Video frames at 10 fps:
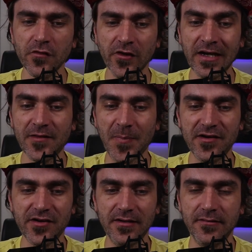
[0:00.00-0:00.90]
So let's
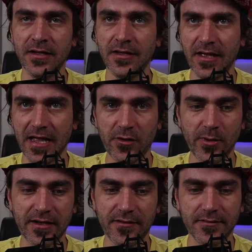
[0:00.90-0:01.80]
punch in a
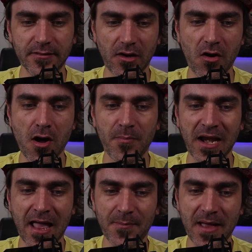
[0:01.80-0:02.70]
quick
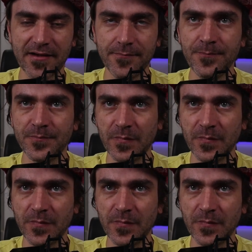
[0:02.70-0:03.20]
ARP-like pattern.